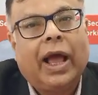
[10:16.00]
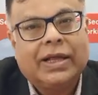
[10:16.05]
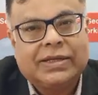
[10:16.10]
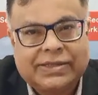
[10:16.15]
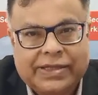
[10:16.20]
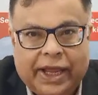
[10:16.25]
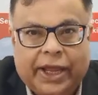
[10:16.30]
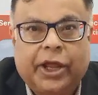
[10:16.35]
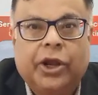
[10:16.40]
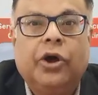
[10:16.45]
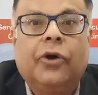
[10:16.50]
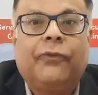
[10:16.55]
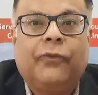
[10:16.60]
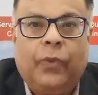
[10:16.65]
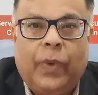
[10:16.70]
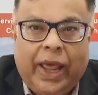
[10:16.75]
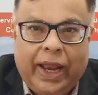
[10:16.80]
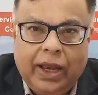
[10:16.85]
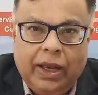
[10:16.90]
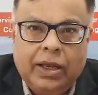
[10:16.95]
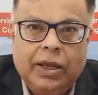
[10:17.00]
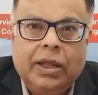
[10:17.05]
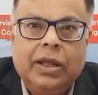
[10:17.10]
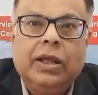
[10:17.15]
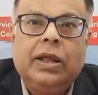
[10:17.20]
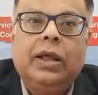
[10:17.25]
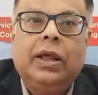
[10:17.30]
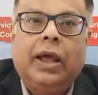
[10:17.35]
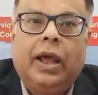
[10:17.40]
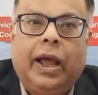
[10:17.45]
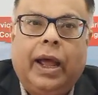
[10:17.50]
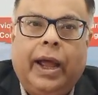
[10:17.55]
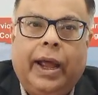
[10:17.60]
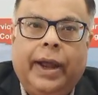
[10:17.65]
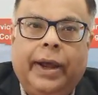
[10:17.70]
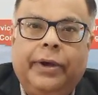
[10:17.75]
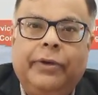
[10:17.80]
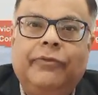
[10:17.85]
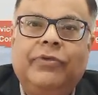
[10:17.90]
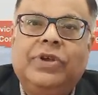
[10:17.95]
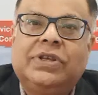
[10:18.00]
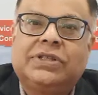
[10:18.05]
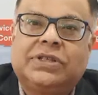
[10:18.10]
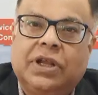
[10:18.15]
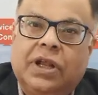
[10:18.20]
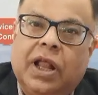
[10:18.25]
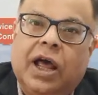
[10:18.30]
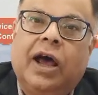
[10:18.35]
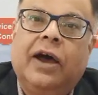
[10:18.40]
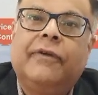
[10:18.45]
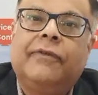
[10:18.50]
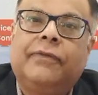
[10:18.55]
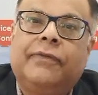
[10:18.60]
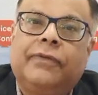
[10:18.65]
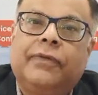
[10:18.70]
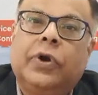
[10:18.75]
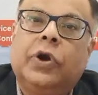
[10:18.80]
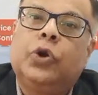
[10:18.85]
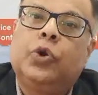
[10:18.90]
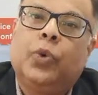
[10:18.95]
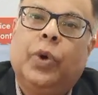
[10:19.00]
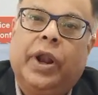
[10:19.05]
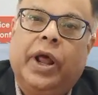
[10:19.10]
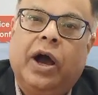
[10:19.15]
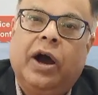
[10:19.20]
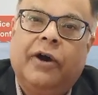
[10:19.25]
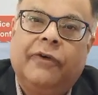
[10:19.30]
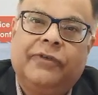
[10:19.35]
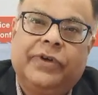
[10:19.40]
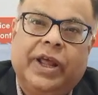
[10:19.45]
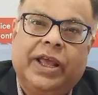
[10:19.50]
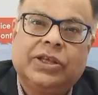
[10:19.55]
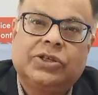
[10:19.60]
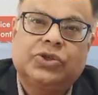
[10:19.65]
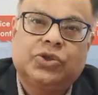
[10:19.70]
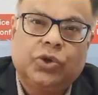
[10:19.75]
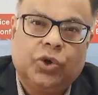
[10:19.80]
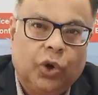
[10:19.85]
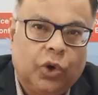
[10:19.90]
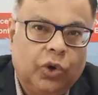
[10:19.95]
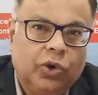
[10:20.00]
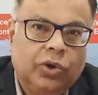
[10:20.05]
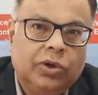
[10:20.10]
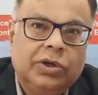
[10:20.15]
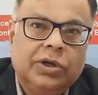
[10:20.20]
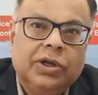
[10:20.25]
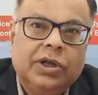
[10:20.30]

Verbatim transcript: has taken off well. And we still have two and a half days to go.